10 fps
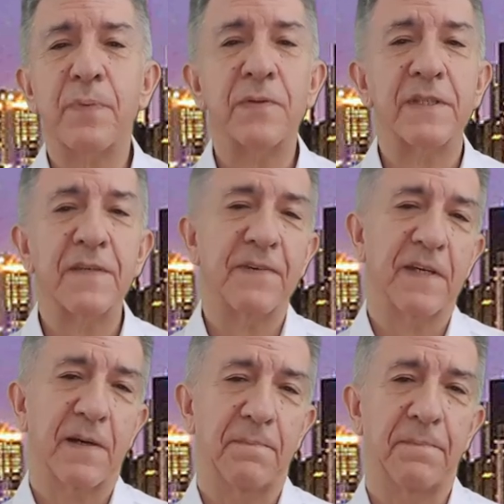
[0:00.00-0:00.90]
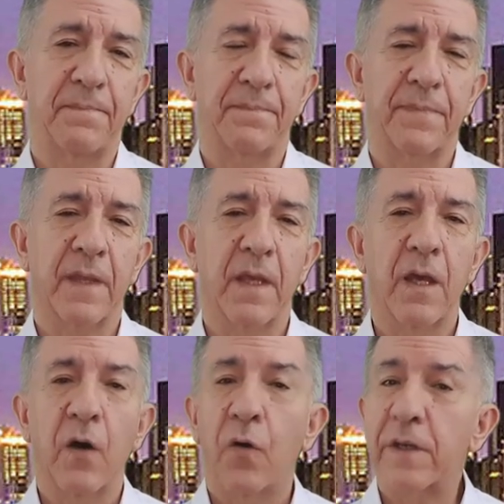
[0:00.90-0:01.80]
Pontificum
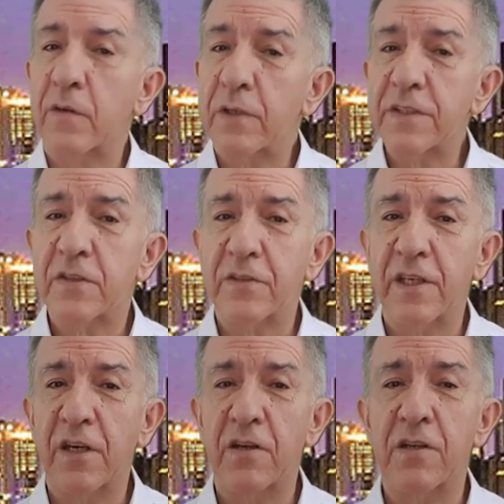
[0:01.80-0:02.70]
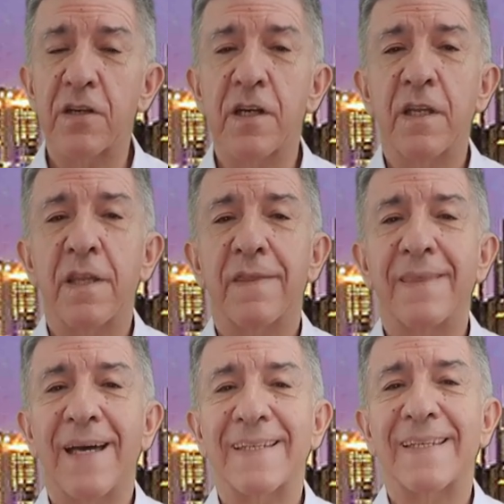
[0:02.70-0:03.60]
on a questionnaire
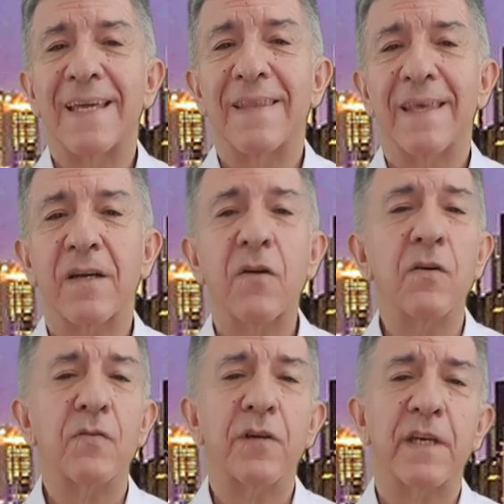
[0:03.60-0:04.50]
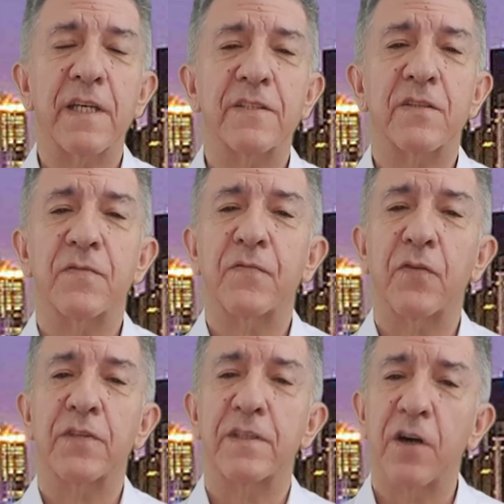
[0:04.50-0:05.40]
that the Congregation
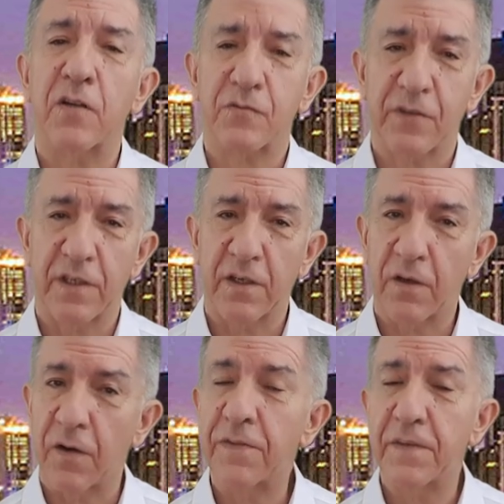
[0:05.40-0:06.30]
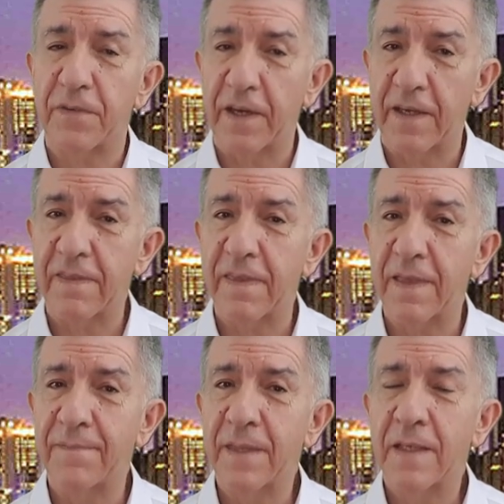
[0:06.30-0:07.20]
for the Doctrine of the
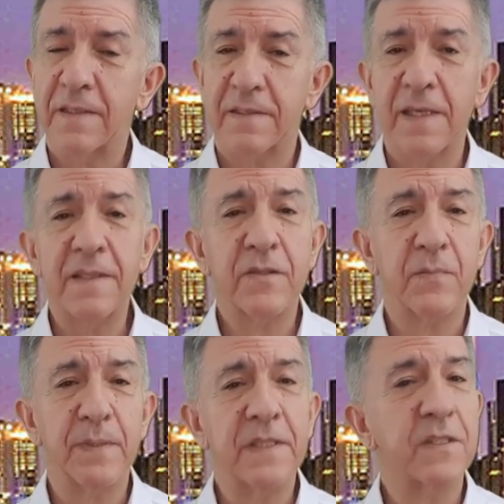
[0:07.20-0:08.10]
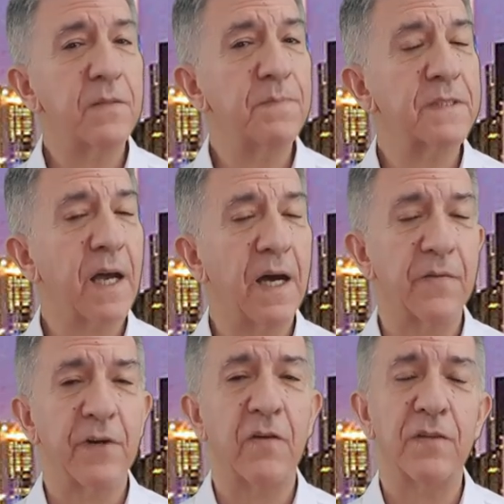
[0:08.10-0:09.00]
Faith sent to bishops
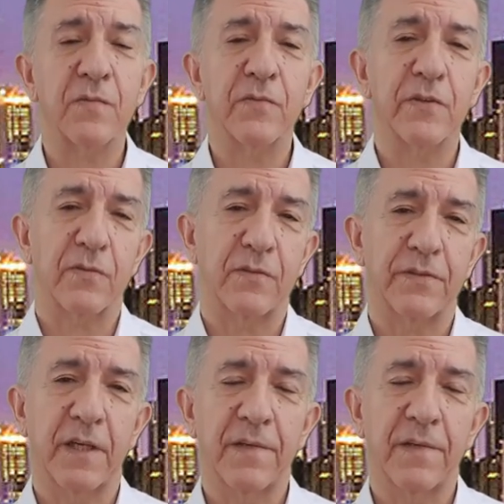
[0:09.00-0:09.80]
around the world